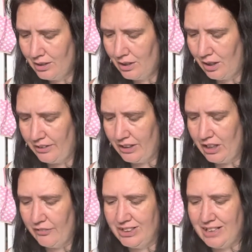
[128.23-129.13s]
on the
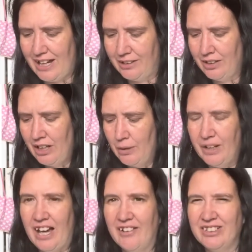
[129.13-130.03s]
other side, we
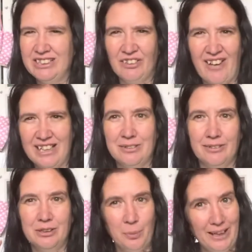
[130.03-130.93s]
have Sylvester
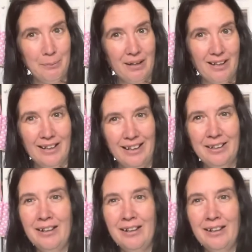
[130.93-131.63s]
and Tweety Pie.